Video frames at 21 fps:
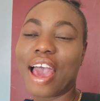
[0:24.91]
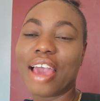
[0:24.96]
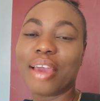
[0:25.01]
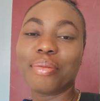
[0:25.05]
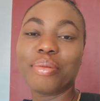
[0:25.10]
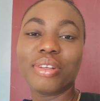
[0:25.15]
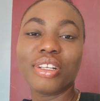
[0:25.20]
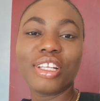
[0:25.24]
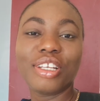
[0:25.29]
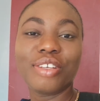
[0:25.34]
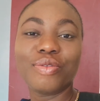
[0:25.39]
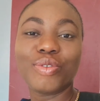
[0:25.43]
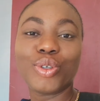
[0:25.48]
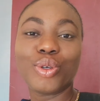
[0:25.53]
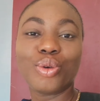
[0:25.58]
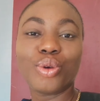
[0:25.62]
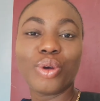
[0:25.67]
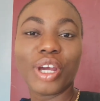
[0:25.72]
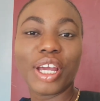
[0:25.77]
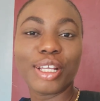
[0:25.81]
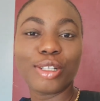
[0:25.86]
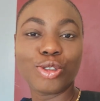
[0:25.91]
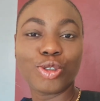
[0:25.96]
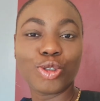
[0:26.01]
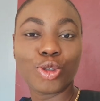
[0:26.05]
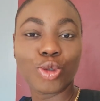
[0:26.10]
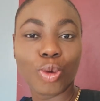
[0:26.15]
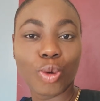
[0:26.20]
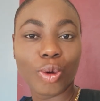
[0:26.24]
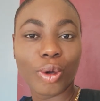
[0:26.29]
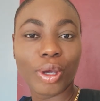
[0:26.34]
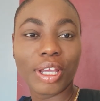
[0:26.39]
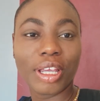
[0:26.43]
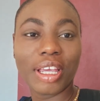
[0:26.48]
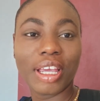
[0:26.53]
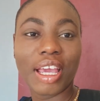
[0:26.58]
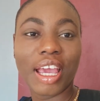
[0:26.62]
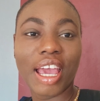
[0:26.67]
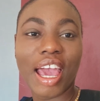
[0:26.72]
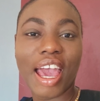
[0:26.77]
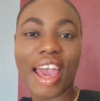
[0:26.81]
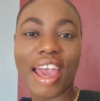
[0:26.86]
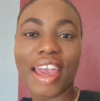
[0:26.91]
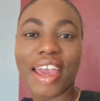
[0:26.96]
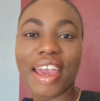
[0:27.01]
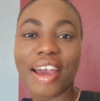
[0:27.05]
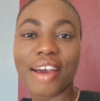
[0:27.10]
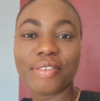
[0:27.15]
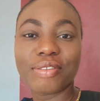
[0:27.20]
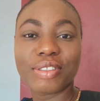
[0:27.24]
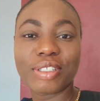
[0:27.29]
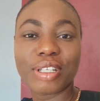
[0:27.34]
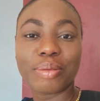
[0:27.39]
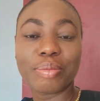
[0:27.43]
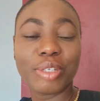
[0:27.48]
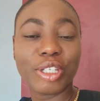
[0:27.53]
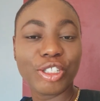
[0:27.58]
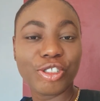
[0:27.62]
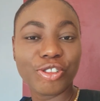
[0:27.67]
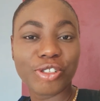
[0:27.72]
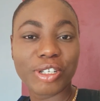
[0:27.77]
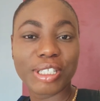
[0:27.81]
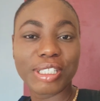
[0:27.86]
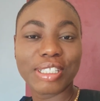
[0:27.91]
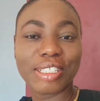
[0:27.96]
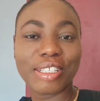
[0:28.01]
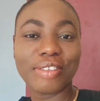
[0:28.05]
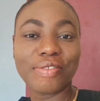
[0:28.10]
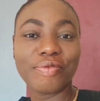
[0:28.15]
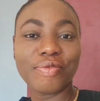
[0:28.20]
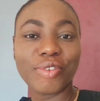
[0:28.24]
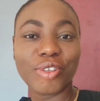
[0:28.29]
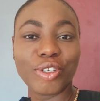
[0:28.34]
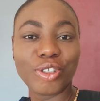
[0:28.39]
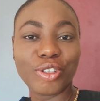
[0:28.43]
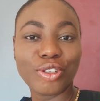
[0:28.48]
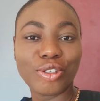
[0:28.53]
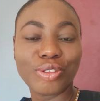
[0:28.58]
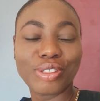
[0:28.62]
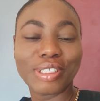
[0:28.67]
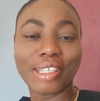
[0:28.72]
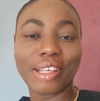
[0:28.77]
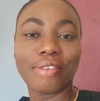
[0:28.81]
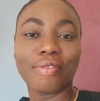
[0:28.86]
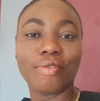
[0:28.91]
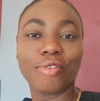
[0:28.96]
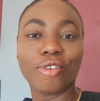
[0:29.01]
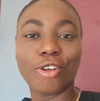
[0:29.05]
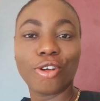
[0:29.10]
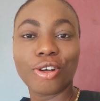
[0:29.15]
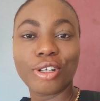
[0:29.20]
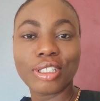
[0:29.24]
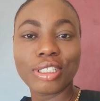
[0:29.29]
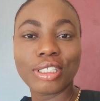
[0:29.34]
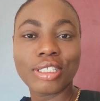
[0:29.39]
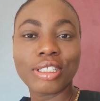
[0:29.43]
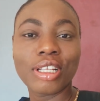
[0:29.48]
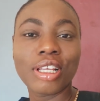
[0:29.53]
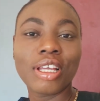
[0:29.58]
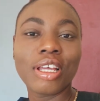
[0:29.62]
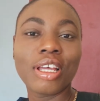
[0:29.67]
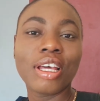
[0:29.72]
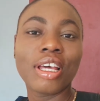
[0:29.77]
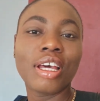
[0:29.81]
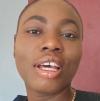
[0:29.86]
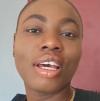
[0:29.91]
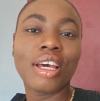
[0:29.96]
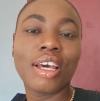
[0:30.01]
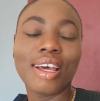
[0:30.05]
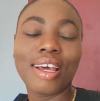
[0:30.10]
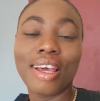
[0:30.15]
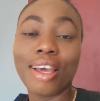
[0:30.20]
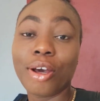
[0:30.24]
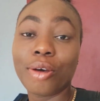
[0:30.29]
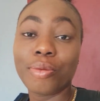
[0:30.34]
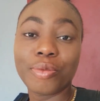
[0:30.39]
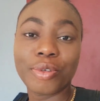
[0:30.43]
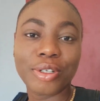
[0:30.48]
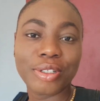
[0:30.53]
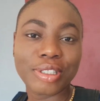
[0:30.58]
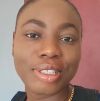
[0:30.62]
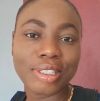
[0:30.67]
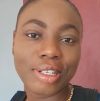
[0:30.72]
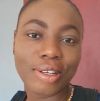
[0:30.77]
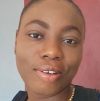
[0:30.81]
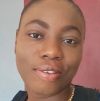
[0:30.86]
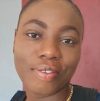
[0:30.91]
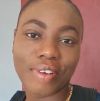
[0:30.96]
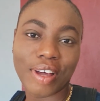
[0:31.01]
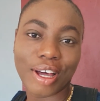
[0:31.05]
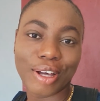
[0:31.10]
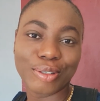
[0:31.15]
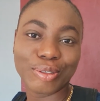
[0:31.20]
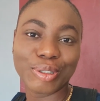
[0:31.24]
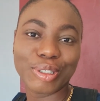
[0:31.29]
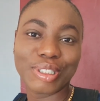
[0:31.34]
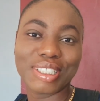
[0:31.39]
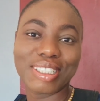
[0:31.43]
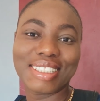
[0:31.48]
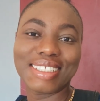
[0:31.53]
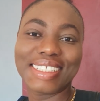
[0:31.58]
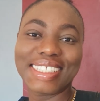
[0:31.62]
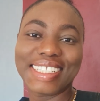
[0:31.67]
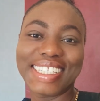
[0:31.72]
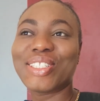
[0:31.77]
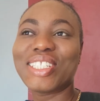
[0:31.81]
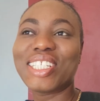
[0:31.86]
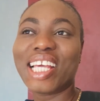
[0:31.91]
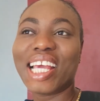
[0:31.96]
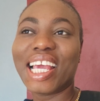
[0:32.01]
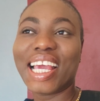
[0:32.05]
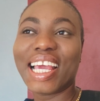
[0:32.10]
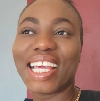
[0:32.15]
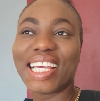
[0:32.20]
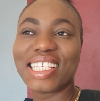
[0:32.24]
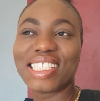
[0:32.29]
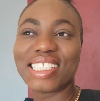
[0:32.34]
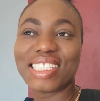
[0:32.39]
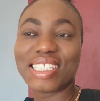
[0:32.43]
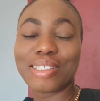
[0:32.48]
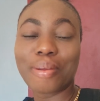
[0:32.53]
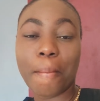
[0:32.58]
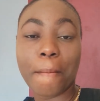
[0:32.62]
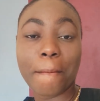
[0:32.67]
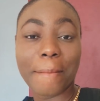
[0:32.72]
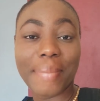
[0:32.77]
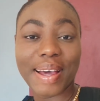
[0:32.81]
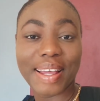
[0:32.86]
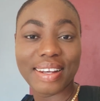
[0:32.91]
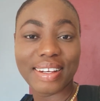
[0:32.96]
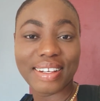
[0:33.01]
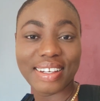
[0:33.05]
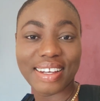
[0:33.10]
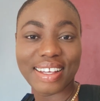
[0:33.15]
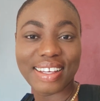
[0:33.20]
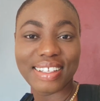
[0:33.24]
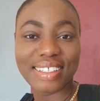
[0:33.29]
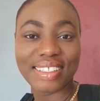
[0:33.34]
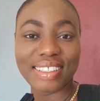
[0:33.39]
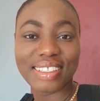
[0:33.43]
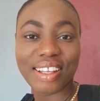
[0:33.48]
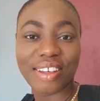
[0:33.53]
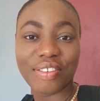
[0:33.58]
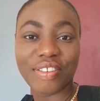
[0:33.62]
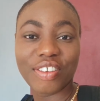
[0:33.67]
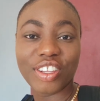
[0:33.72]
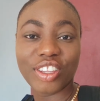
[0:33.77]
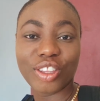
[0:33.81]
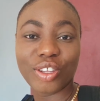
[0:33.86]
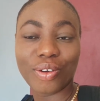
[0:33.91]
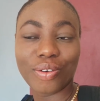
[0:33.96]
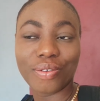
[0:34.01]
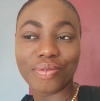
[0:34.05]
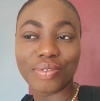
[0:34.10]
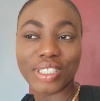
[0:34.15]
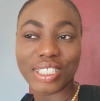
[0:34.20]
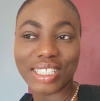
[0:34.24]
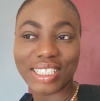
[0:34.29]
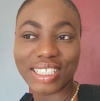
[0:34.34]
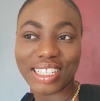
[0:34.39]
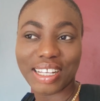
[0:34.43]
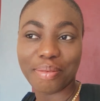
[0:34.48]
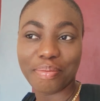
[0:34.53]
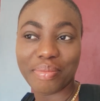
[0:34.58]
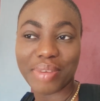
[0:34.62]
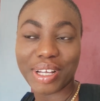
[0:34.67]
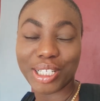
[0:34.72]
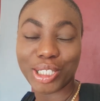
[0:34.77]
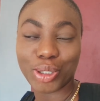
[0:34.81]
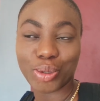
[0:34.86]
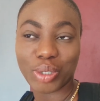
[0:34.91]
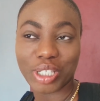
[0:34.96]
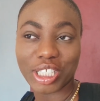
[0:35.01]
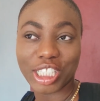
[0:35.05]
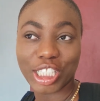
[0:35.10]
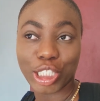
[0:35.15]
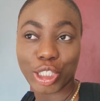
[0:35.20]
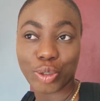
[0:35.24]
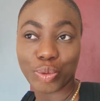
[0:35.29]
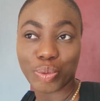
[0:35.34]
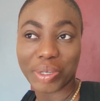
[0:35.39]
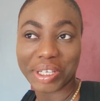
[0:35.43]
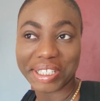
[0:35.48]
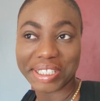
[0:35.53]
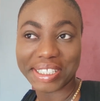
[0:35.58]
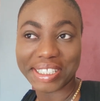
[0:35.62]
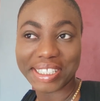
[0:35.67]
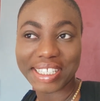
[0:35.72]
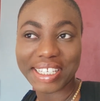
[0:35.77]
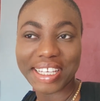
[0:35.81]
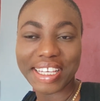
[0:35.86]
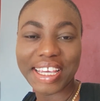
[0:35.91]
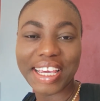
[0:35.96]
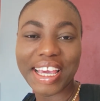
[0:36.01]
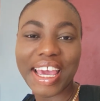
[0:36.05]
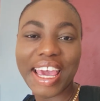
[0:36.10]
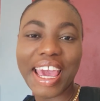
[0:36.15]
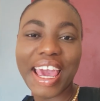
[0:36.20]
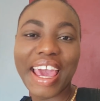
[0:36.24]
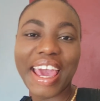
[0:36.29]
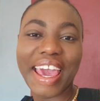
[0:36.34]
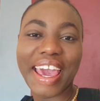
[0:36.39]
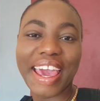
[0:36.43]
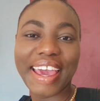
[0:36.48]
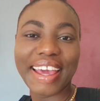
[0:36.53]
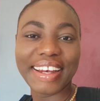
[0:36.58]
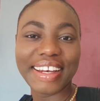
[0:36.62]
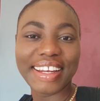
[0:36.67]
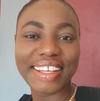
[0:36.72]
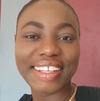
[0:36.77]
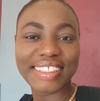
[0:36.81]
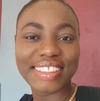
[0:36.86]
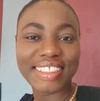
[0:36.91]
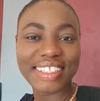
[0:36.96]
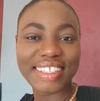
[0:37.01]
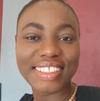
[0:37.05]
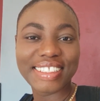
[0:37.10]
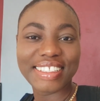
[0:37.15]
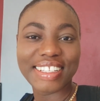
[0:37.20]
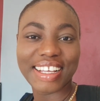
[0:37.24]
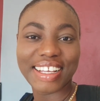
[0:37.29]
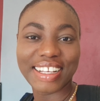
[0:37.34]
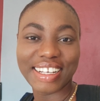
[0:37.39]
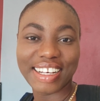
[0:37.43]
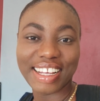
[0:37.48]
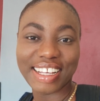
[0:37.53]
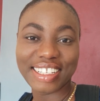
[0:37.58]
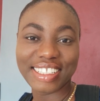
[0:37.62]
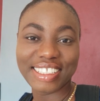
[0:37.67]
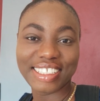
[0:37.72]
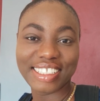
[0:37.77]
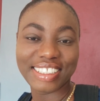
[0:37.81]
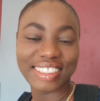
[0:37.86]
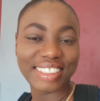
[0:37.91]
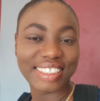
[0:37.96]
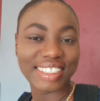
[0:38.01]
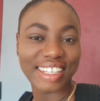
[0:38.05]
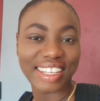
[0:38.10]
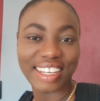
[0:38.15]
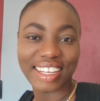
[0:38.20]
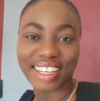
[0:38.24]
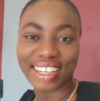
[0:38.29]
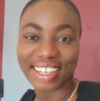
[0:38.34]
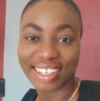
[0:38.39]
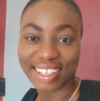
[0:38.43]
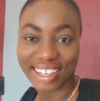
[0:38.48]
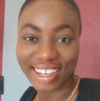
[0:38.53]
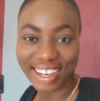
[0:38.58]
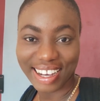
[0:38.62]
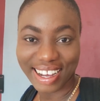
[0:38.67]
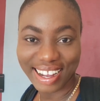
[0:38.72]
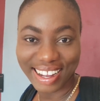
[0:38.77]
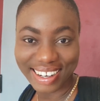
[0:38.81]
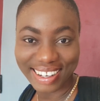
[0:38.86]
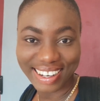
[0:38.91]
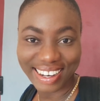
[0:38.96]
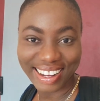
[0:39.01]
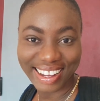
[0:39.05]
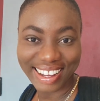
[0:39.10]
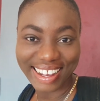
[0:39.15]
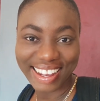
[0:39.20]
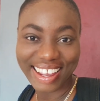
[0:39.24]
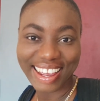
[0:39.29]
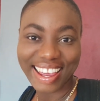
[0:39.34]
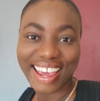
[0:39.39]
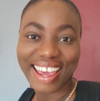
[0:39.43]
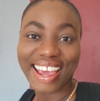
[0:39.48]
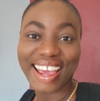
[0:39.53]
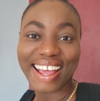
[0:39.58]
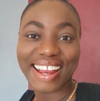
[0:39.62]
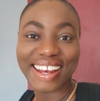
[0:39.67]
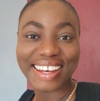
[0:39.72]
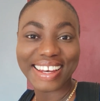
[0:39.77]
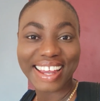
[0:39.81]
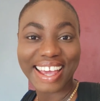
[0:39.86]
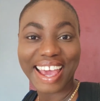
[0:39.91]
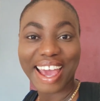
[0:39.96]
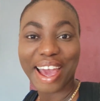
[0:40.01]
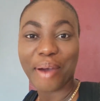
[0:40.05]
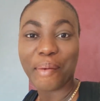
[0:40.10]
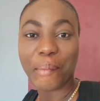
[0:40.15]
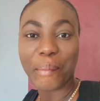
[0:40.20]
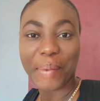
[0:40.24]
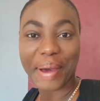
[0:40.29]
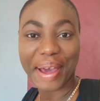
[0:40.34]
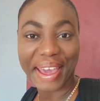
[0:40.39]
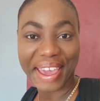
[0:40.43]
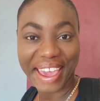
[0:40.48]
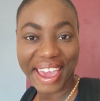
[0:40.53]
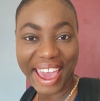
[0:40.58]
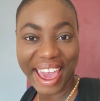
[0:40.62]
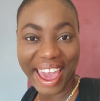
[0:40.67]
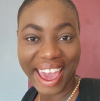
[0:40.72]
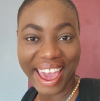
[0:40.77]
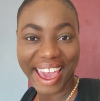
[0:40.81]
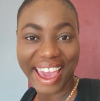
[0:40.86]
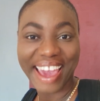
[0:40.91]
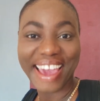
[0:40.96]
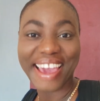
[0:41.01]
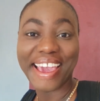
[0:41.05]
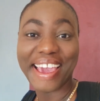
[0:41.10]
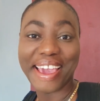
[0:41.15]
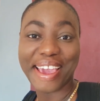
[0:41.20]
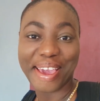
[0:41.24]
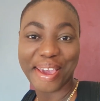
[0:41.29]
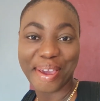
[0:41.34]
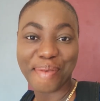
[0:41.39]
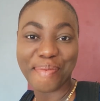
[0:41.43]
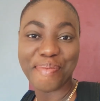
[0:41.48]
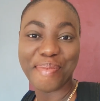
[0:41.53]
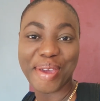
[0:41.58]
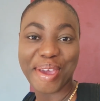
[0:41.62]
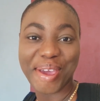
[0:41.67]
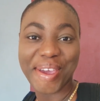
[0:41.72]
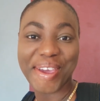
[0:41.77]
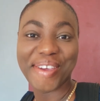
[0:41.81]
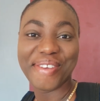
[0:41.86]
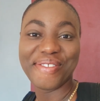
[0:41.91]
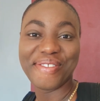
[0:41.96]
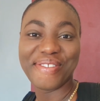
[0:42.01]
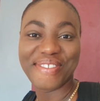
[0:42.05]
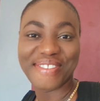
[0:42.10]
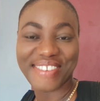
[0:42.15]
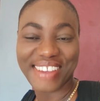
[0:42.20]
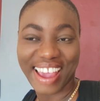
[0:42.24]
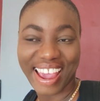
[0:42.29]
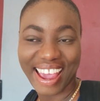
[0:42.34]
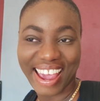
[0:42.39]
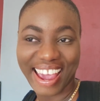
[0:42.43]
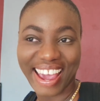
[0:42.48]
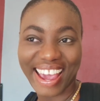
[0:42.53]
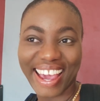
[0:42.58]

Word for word: I believe you enjoy. I have some interesting videos and vlogs help yourself out. Today is Monday, 7th of December 2020 and it is the election day in Ghana and the umpire Ebija.